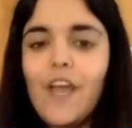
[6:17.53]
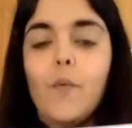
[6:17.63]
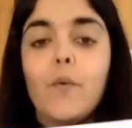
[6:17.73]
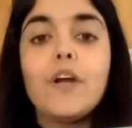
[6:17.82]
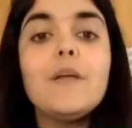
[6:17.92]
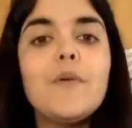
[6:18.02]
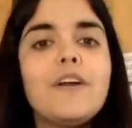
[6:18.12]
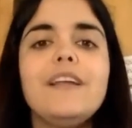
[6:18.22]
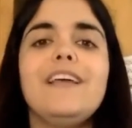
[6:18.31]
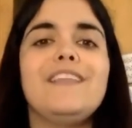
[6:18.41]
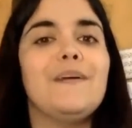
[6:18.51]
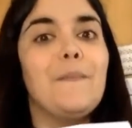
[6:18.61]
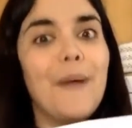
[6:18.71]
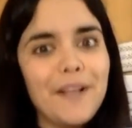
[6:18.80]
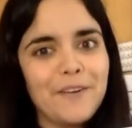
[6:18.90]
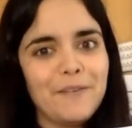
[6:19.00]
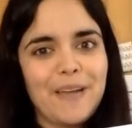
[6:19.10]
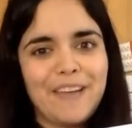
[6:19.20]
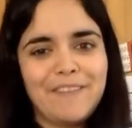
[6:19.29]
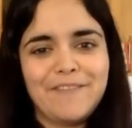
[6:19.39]
we're gonna put it in the
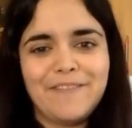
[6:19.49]
microwave.